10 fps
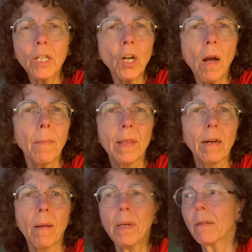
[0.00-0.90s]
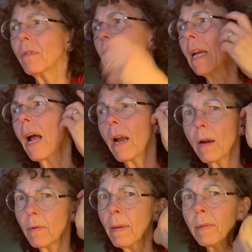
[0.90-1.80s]
job there. I mean, really, I
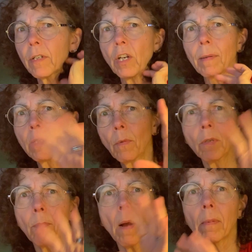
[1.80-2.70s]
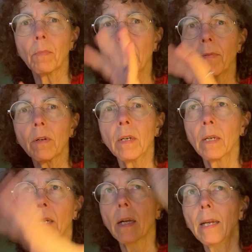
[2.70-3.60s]
remember the job. It's no problem, whatever.
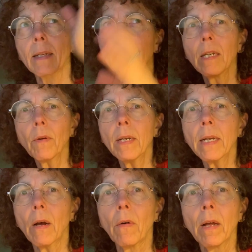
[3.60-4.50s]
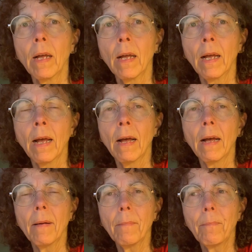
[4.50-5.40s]
I can see it right now.
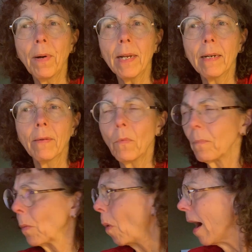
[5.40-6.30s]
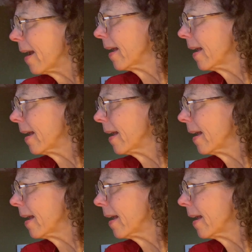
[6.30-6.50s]
But why